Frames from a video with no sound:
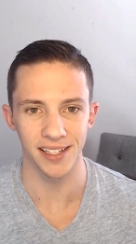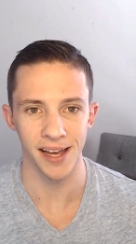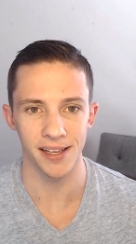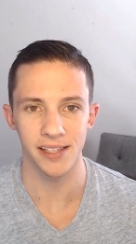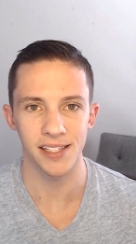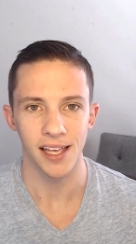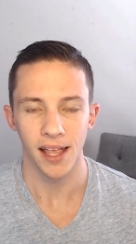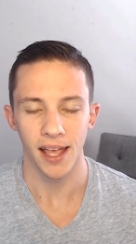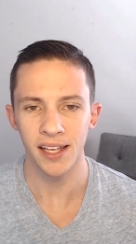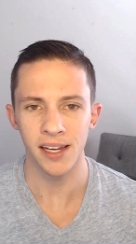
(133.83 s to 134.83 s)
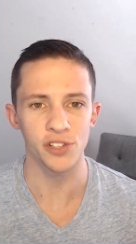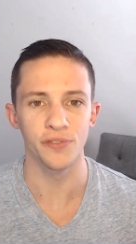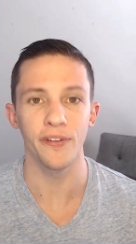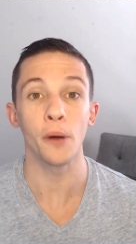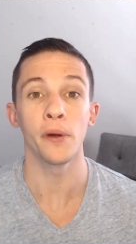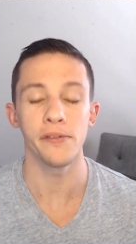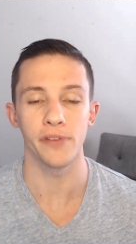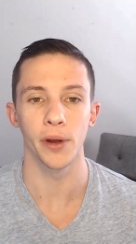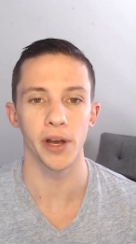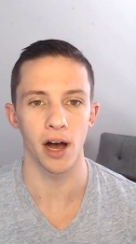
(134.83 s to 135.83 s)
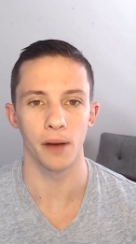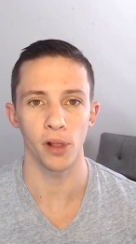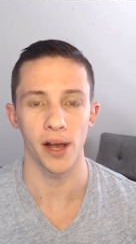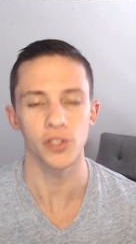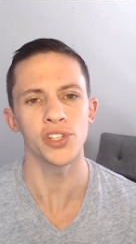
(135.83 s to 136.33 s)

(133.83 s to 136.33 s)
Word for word: and that is it is very, very complex.